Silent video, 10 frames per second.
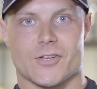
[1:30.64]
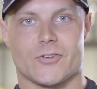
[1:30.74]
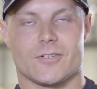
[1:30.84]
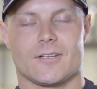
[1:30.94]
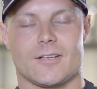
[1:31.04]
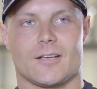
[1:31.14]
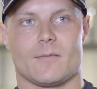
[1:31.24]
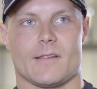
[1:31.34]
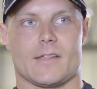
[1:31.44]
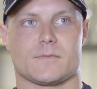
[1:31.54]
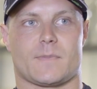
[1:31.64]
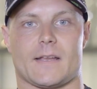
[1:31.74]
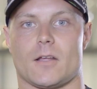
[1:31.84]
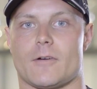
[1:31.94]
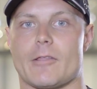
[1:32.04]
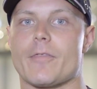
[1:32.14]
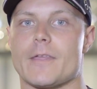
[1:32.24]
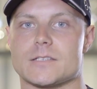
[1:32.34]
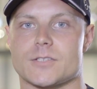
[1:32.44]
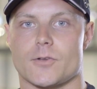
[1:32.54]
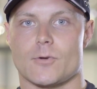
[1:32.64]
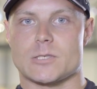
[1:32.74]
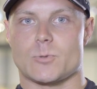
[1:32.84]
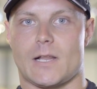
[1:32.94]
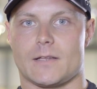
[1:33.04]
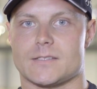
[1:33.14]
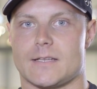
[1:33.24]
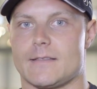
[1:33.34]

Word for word: is good, but there's plenty of other things to do as well